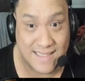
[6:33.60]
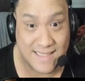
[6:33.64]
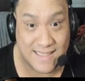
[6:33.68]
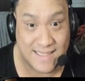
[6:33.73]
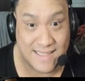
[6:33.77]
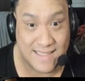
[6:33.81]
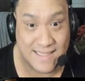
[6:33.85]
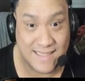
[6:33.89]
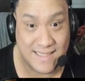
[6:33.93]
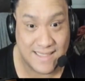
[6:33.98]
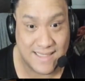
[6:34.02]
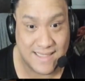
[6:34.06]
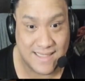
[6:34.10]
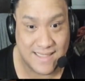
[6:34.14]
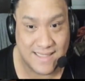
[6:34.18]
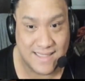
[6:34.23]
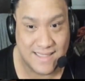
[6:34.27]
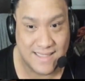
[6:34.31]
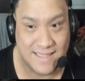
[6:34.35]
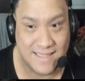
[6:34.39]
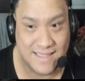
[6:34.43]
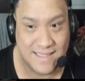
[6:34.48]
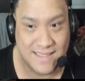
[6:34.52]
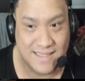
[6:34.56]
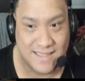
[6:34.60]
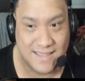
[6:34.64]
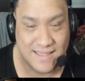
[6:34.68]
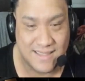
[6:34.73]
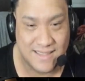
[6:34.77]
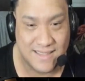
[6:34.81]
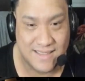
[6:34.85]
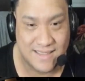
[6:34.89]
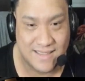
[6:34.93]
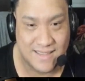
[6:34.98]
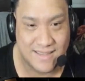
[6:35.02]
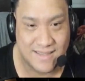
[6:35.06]

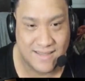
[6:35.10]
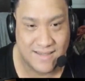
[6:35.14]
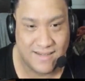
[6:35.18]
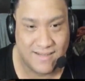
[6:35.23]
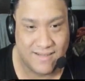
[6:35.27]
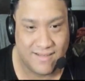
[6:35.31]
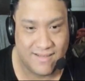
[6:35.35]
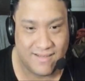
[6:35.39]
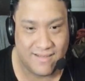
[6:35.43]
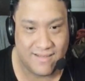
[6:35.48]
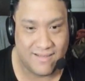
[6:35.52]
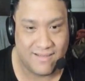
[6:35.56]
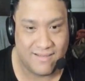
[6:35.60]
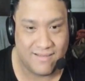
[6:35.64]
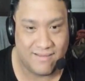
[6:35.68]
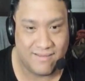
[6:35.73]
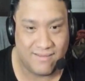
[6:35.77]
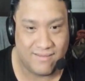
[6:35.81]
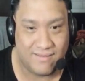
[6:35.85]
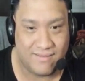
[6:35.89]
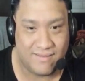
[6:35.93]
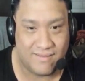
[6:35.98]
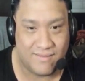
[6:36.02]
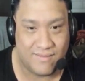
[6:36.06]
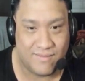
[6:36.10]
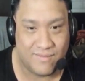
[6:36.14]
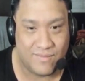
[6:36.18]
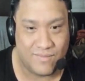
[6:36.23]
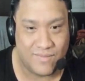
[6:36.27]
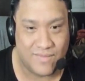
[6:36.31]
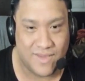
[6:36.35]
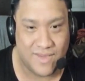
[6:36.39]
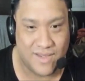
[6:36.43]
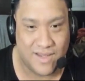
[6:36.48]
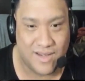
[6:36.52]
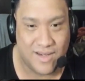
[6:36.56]

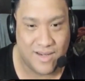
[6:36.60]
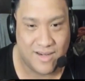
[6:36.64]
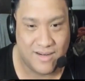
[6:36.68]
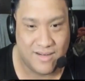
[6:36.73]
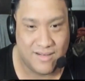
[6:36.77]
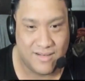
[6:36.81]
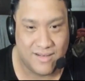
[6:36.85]
[no speech]